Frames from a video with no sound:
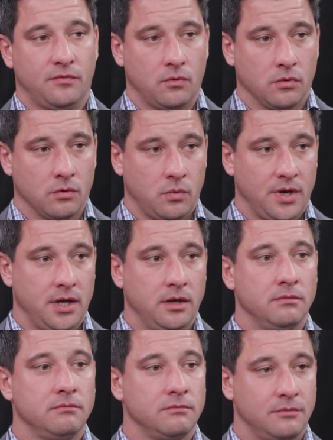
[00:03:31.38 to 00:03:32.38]
before
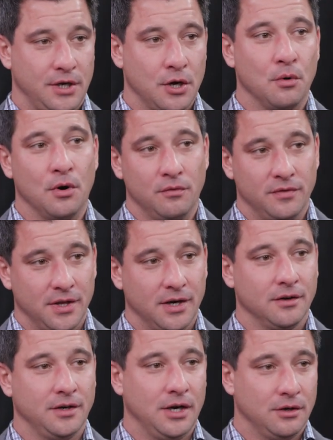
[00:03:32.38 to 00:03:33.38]
we we go over
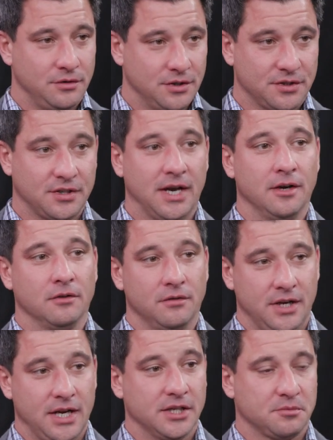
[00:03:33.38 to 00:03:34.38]
there. You know, just
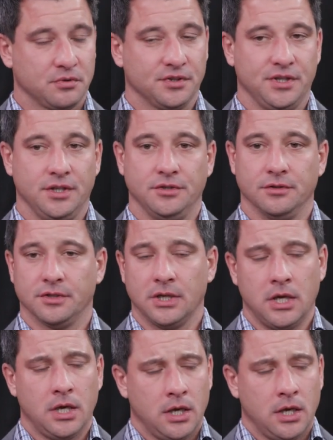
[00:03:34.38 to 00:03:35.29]
standard DS procedures."